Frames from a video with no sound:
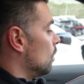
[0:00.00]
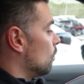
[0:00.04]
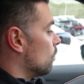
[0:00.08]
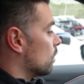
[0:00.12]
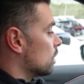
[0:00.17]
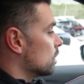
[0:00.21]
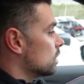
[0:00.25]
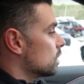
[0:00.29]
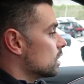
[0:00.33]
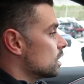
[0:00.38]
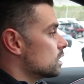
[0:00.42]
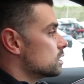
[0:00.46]

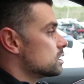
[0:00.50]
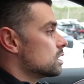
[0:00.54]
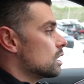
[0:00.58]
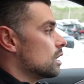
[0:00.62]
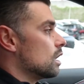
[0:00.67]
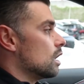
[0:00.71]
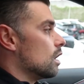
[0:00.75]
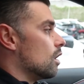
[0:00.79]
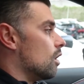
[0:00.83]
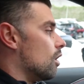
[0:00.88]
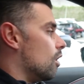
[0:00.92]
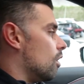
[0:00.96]
One of the things
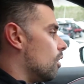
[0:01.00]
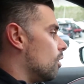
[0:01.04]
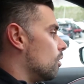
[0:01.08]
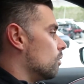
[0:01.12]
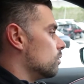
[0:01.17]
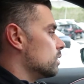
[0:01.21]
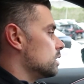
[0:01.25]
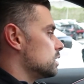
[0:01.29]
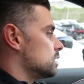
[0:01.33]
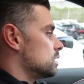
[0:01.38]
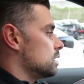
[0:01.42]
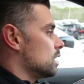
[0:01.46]
that I
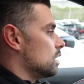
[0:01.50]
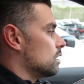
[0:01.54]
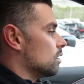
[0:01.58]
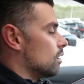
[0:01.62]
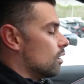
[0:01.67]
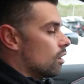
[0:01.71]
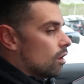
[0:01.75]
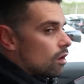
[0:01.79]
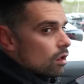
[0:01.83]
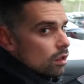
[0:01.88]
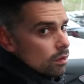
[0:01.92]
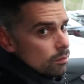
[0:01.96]
always say to
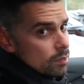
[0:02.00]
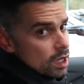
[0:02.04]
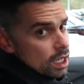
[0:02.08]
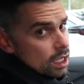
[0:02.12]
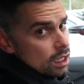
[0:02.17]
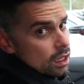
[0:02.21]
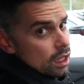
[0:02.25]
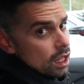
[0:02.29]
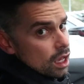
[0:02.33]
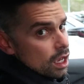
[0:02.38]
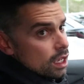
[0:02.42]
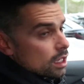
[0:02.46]
all of
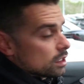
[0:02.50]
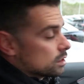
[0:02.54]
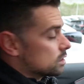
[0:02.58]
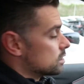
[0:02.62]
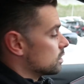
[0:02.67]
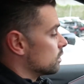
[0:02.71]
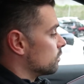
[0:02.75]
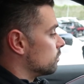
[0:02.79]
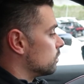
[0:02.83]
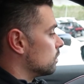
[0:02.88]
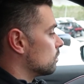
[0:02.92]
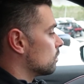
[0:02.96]
my
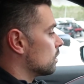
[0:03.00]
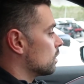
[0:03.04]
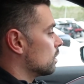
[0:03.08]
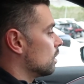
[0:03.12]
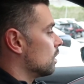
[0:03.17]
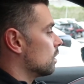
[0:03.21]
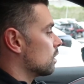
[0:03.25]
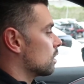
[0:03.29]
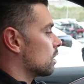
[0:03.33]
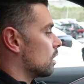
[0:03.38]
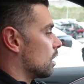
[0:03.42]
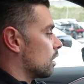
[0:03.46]
clients, if you are
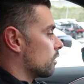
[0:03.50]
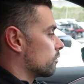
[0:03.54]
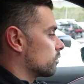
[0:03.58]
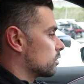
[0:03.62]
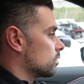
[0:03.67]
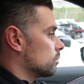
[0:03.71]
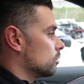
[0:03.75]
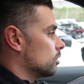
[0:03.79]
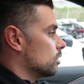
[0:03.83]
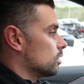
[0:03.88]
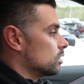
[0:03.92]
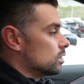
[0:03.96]
not
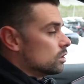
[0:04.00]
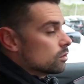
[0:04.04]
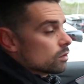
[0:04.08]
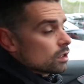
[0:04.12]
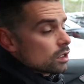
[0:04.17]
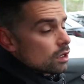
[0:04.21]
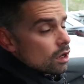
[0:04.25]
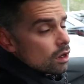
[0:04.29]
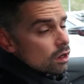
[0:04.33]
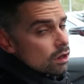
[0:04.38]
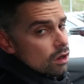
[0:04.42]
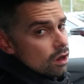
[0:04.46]
comfortable and you
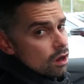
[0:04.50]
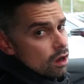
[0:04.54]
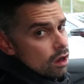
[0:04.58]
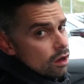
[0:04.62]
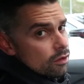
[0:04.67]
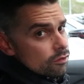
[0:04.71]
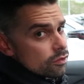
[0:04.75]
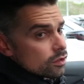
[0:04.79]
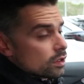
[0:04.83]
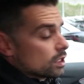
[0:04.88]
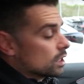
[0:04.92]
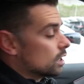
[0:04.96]
are not
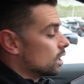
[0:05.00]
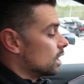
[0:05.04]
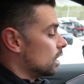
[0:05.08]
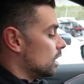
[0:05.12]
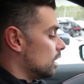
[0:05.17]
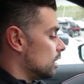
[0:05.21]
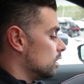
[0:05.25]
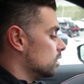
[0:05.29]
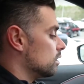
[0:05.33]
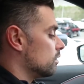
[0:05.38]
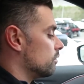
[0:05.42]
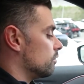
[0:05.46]
confident
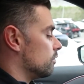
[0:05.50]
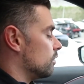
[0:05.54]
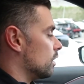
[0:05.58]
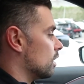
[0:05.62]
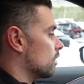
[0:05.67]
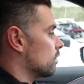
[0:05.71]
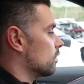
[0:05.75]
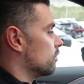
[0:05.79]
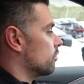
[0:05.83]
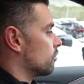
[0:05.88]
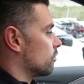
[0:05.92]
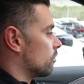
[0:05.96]
in the
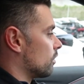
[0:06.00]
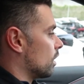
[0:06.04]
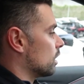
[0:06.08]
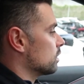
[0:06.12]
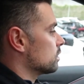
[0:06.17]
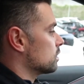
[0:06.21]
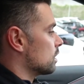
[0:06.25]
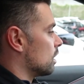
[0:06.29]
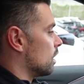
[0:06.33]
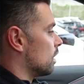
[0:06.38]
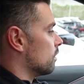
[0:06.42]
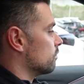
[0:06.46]
very
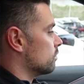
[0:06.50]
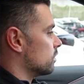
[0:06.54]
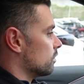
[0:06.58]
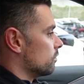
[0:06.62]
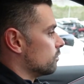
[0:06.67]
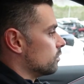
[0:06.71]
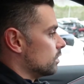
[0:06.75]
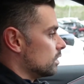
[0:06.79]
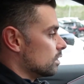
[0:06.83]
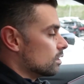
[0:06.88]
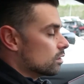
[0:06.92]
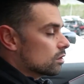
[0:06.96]
front of the
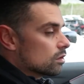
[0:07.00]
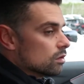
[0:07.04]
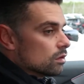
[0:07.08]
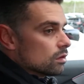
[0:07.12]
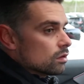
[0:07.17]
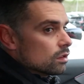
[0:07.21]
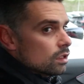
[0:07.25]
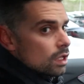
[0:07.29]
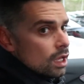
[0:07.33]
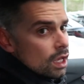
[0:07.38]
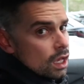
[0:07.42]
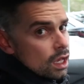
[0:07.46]

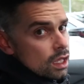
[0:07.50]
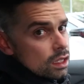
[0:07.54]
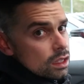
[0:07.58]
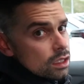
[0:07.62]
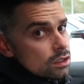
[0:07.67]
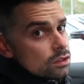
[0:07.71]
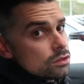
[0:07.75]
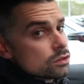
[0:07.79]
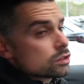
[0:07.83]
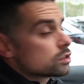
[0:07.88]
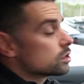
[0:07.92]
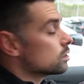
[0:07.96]
vehicle,
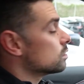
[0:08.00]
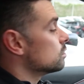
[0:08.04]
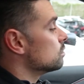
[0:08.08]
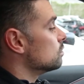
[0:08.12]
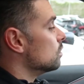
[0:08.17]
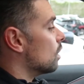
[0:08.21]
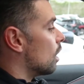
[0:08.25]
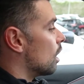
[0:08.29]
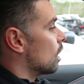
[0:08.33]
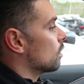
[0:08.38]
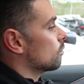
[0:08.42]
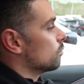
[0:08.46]
then you should
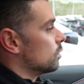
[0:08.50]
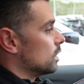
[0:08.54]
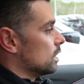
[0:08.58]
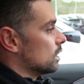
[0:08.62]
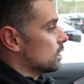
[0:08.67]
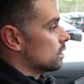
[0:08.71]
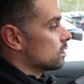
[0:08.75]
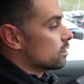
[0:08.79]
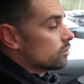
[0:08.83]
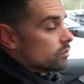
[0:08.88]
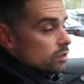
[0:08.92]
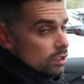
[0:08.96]
not be
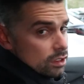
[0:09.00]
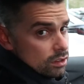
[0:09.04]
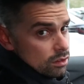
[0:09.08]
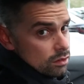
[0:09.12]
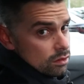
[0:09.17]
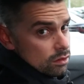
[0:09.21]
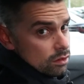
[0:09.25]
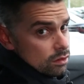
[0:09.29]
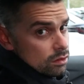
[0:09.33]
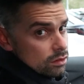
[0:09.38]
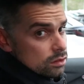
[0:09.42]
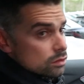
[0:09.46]
in the
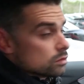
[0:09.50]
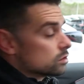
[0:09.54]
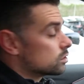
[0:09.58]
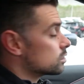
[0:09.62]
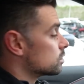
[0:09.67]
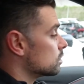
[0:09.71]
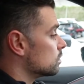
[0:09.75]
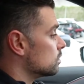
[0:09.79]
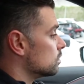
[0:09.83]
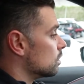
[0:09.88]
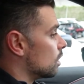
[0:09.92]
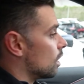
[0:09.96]
vehicle. You
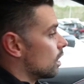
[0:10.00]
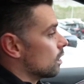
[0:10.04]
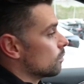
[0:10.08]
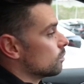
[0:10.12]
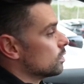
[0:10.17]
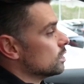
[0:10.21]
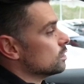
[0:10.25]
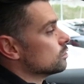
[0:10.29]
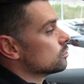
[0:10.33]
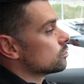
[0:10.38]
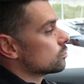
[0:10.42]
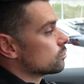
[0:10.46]
should
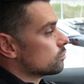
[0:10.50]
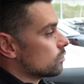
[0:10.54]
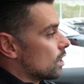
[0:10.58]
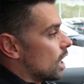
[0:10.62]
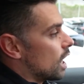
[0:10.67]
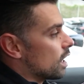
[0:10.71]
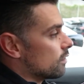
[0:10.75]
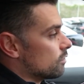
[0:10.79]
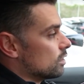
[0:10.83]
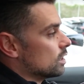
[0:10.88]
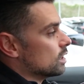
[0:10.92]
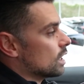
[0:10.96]
not be
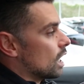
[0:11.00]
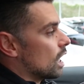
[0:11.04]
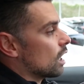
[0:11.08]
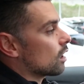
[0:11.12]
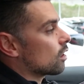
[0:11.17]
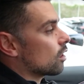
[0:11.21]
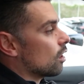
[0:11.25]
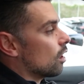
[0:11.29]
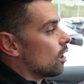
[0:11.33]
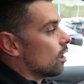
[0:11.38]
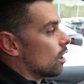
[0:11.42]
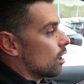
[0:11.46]
driving
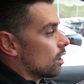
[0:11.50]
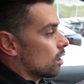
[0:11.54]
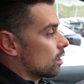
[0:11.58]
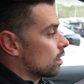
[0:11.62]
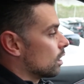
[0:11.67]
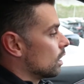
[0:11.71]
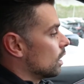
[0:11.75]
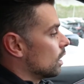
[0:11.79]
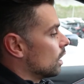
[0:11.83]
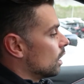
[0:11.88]
that car.